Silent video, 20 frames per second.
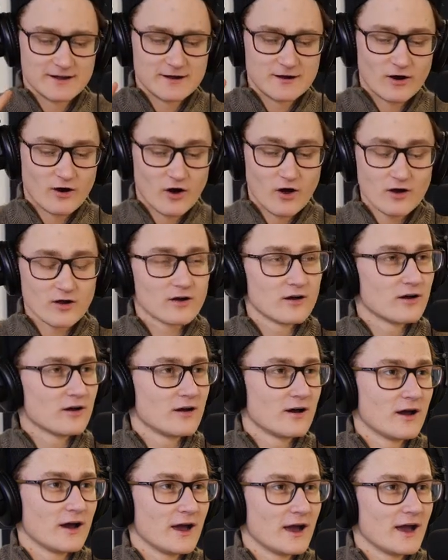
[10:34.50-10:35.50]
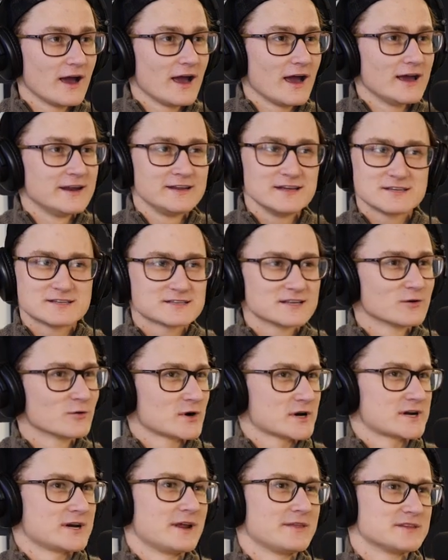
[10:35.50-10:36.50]
And he's still working on this boat. And he's still
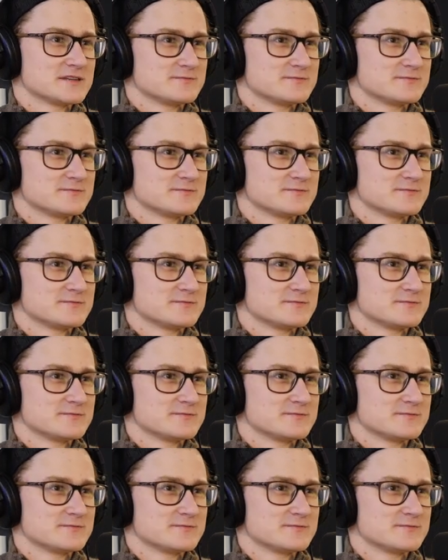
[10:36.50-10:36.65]
working on